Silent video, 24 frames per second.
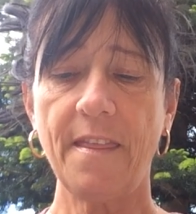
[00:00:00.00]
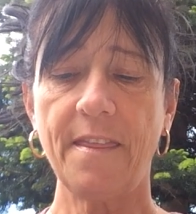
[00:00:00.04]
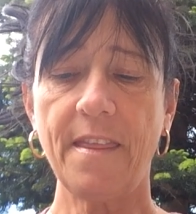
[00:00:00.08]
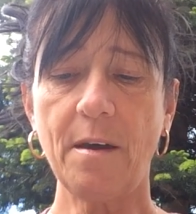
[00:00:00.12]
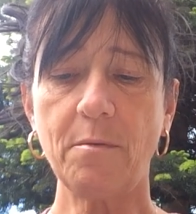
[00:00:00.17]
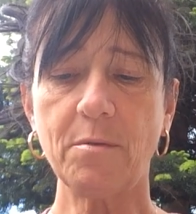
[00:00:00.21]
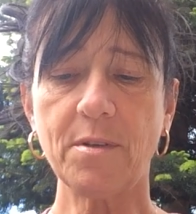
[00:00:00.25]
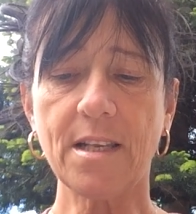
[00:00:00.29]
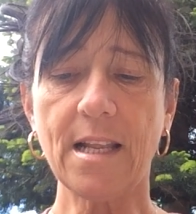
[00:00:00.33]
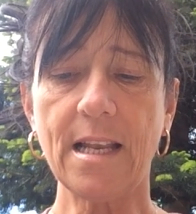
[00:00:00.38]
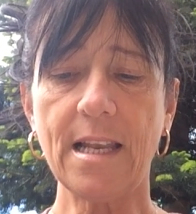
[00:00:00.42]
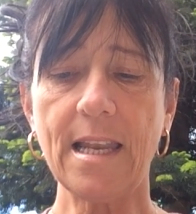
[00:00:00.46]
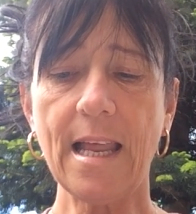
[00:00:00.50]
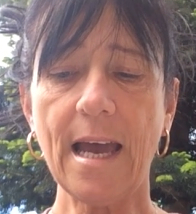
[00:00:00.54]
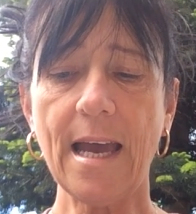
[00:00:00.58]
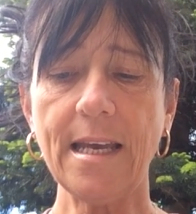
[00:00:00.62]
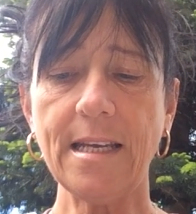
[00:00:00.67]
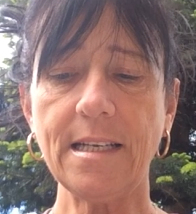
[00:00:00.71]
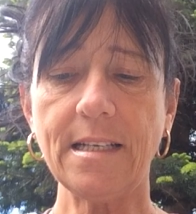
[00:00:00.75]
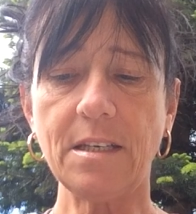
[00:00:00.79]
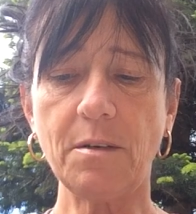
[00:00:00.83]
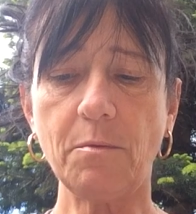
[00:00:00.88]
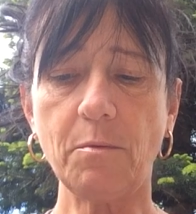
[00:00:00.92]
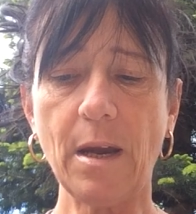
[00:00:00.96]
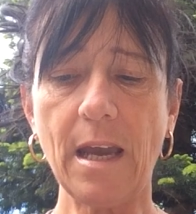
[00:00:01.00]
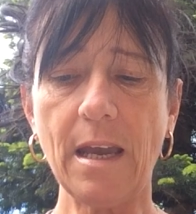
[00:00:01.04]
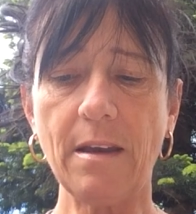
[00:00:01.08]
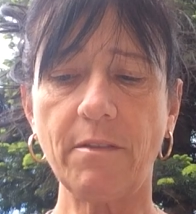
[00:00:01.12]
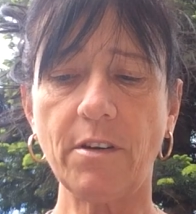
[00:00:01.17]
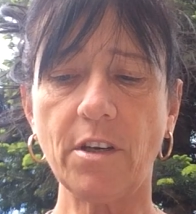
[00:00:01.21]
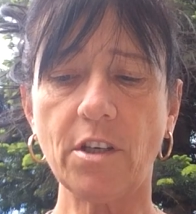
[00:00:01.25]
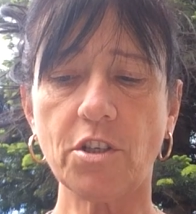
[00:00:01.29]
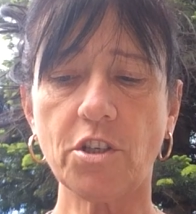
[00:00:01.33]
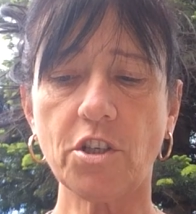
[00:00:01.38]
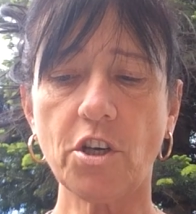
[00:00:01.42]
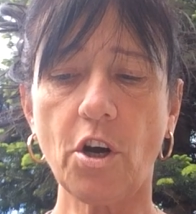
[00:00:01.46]
There was a lady
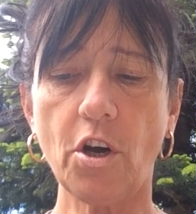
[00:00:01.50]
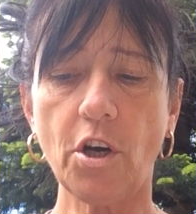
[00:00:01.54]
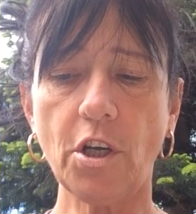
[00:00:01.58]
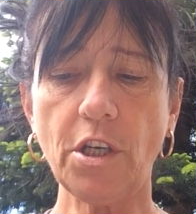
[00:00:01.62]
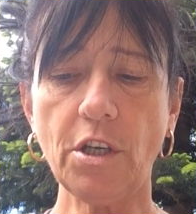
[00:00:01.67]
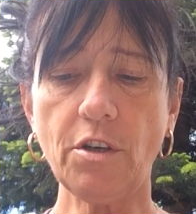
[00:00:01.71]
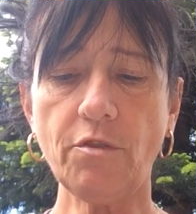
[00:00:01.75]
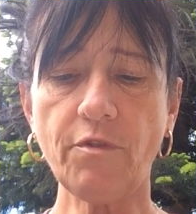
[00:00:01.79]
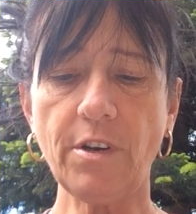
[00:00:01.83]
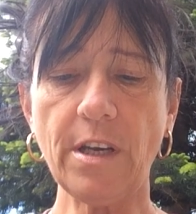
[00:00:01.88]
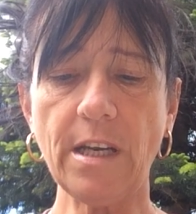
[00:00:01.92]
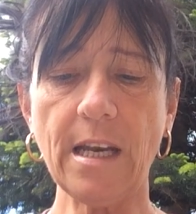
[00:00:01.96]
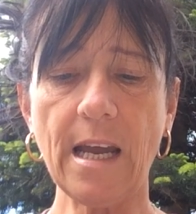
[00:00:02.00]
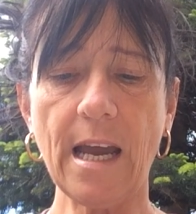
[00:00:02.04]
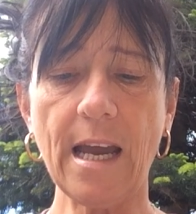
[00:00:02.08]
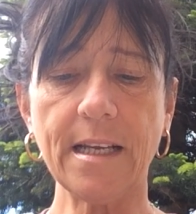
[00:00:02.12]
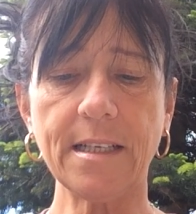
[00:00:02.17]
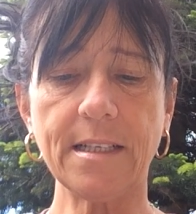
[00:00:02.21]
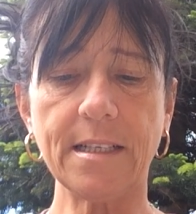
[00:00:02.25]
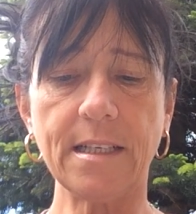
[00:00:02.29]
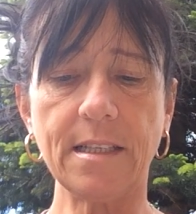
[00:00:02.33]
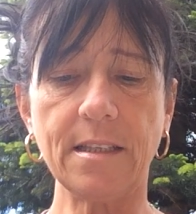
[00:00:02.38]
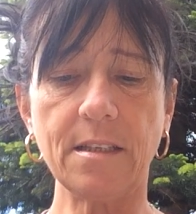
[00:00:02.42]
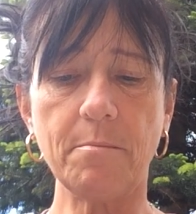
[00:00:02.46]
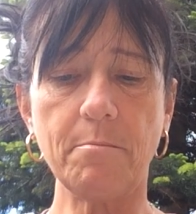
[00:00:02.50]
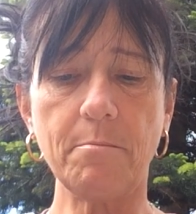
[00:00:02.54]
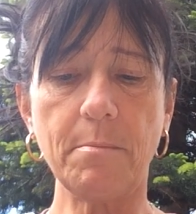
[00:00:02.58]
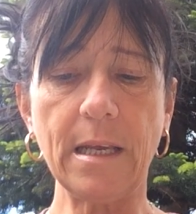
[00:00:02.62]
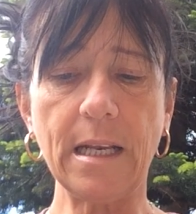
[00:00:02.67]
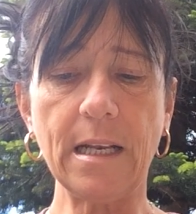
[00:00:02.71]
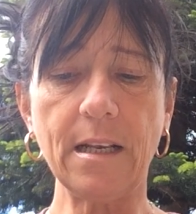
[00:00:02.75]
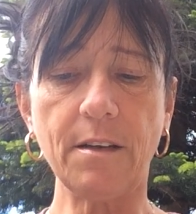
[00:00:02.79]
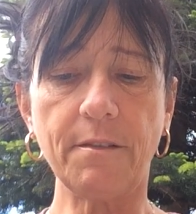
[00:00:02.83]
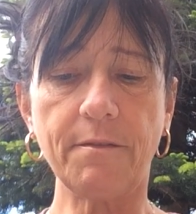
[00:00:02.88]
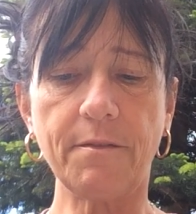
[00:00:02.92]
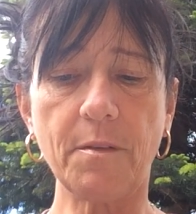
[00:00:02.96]
wearing a tiny green hat in the
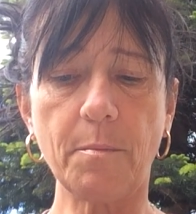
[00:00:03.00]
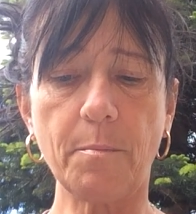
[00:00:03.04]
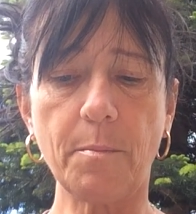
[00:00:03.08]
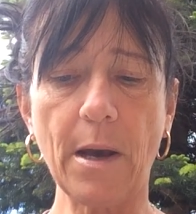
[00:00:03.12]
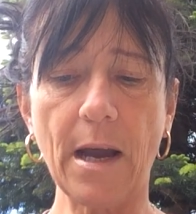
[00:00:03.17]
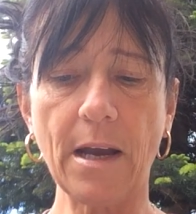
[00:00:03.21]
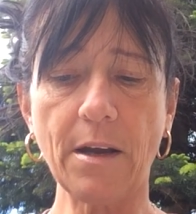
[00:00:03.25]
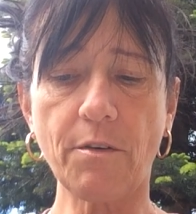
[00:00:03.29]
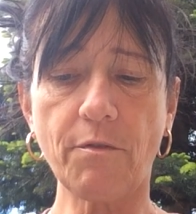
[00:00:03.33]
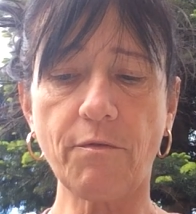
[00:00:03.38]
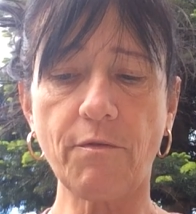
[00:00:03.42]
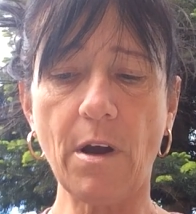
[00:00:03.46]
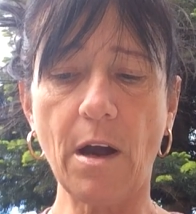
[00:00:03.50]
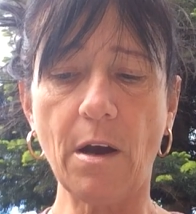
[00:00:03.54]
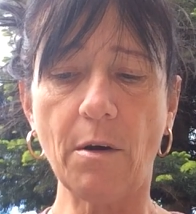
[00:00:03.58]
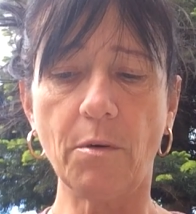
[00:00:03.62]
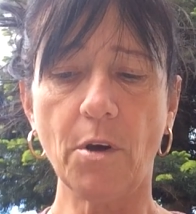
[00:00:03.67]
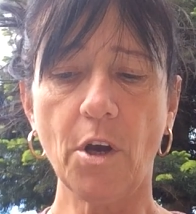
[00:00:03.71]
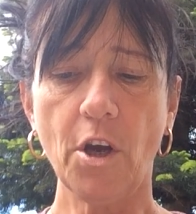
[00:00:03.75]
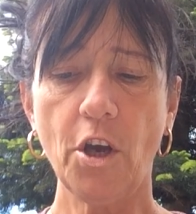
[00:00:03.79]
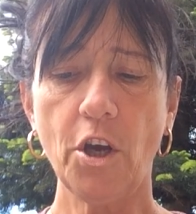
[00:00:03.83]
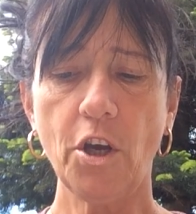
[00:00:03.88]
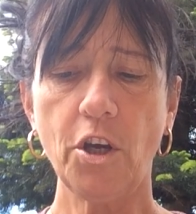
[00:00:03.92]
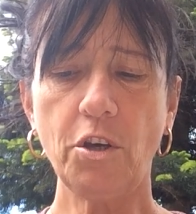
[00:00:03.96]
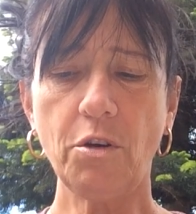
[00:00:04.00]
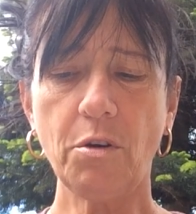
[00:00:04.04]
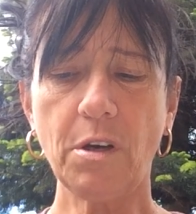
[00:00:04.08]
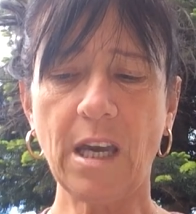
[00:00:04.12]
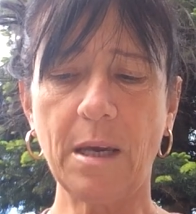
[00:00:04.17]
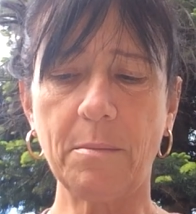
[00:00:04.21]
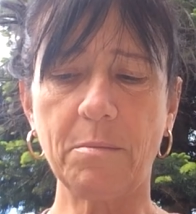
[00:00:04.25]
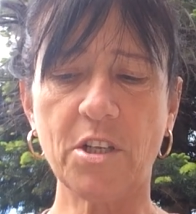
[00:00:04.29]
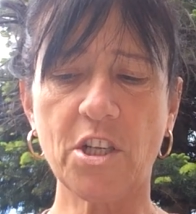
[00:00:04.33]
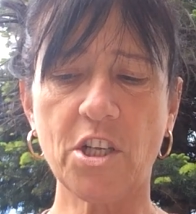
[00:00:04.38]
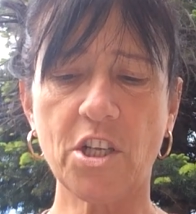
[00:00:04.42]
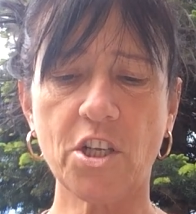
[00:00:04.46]
middle of the back row who
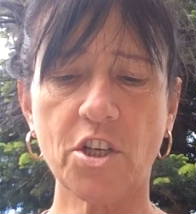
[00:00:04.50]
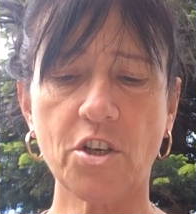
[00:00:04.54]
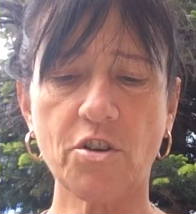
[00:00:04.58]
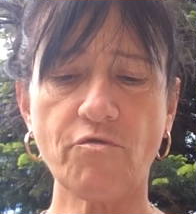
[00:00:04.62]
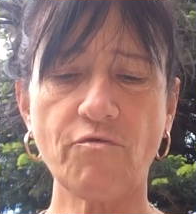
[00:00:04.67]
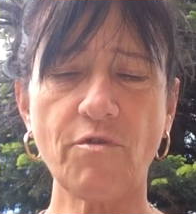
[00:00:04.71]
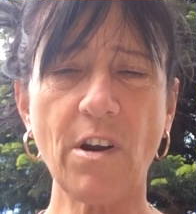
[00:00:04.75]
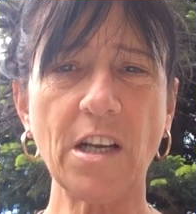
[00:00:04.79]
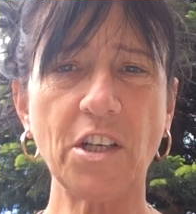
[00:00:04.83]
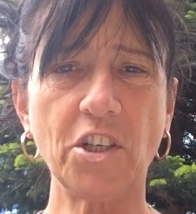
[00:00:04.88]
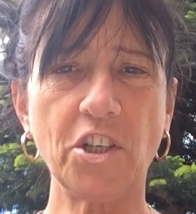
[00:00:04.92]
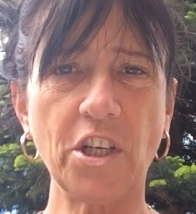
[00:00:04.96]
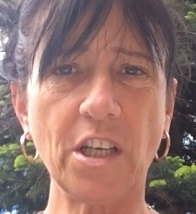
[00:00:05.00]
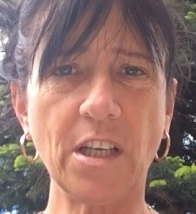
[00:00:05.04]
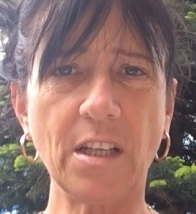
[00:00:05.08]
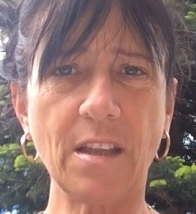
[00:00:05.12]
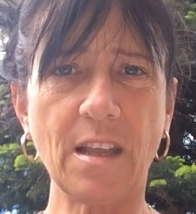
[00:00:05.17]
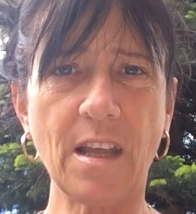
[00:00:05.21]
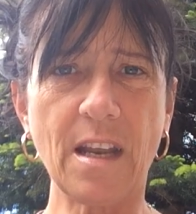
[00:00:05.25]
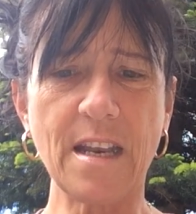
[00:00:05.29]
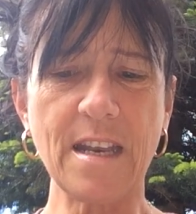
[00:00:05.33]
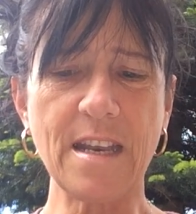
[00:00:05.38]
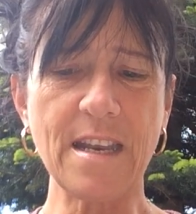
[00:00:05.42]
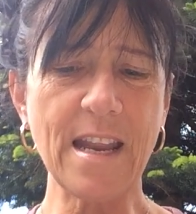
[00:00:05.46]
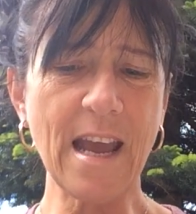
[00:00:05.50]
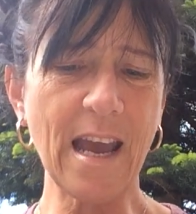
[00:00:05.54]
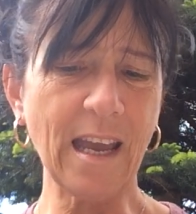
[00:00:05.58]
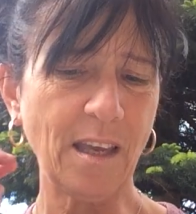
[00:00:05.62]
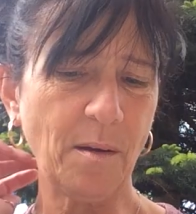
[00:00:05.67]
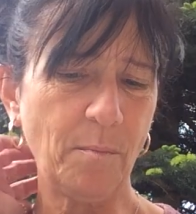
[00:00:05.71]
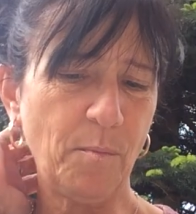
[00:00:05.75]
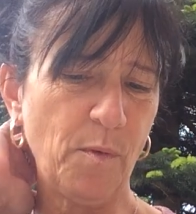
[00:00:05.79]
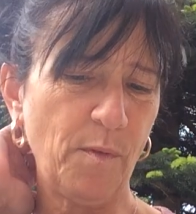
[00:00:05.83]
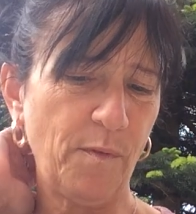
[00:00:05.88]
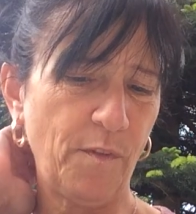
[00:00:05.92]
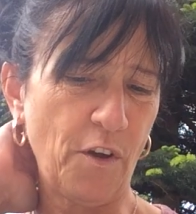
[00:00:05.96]
kept scratching the
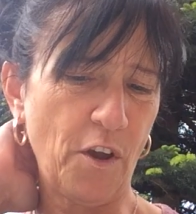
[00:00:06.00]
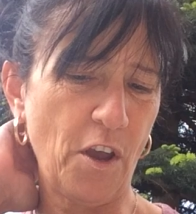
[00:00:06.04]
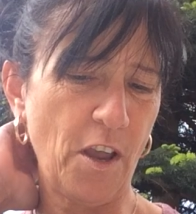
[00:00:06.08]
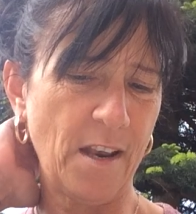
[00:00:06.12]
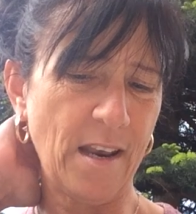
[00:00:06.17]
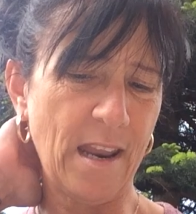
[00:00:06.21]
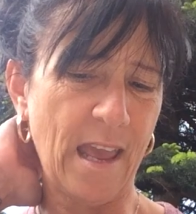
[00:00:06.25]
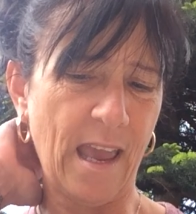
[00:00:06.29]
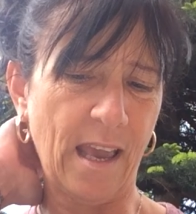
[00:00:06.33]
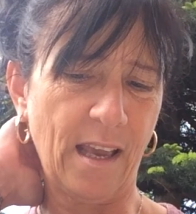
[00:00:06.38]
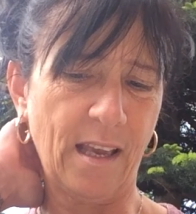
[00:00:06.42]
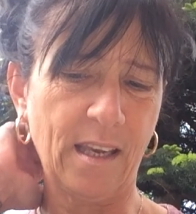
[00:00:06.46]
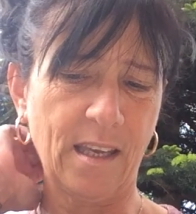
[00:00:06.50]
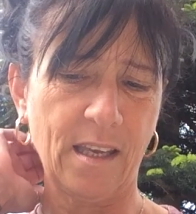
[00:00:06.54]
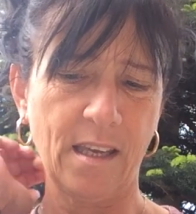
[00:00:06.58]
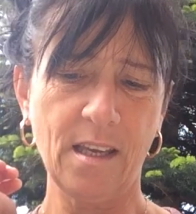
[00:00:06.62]
nape of her neck.